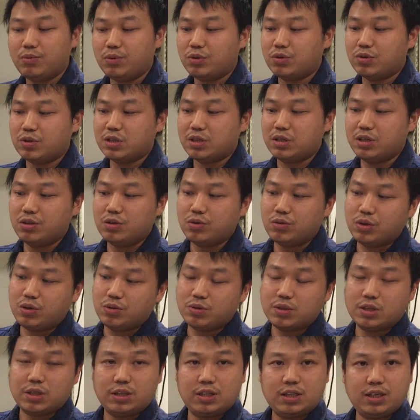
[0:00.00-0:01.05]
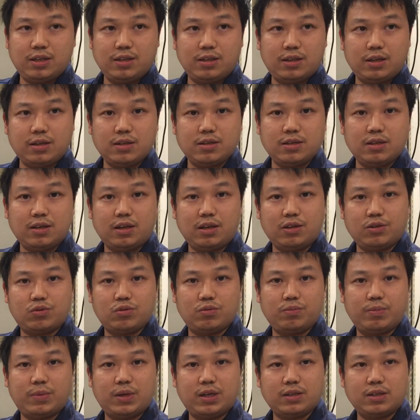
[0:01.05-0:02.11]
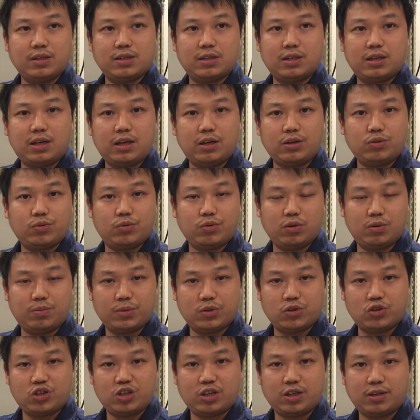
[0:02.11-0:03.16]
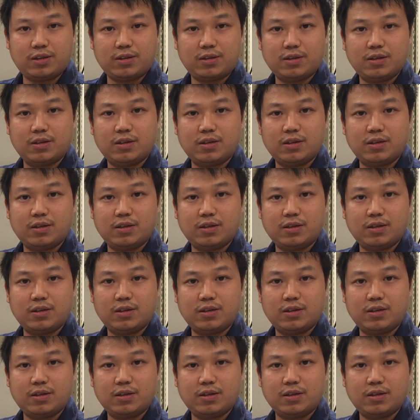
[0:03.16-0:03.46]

You just need to use the T-nut to mount this light to your machine.